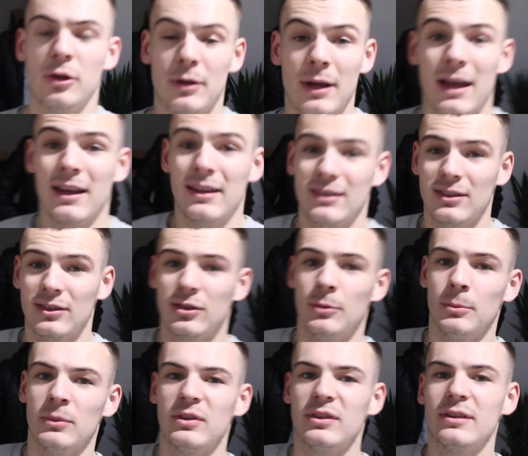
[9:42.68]
go get
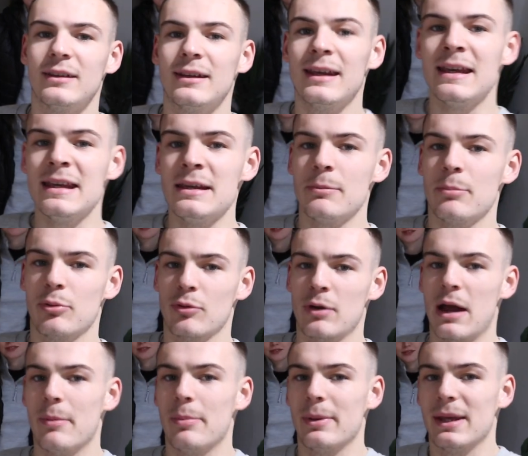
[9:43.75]
some ski
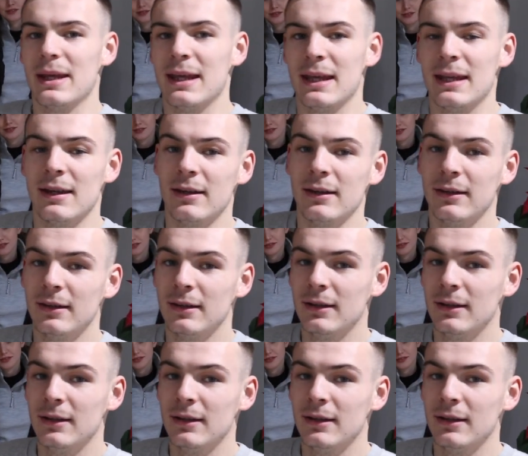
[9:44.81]
prep in.